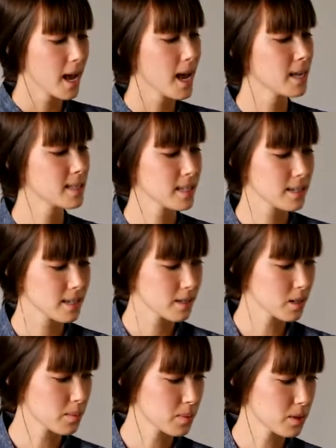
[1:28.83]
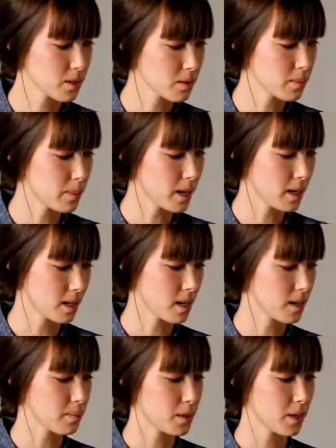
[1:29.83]
And this is optional, but
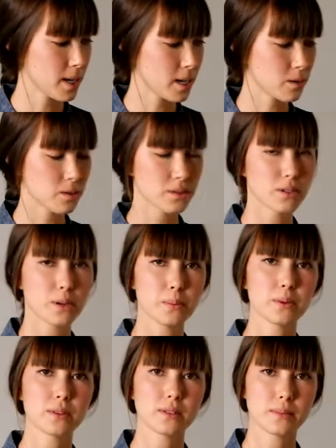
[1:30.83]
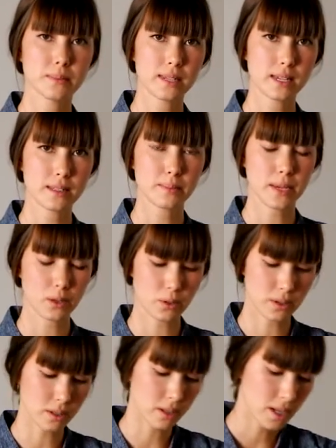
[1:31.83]
you can also put some sesame
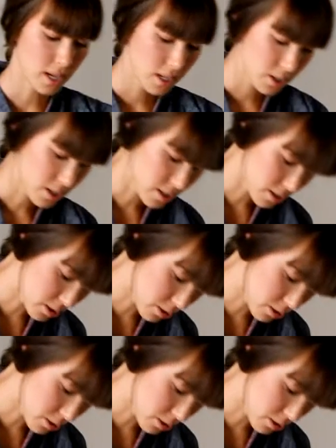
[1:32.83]
oil, just a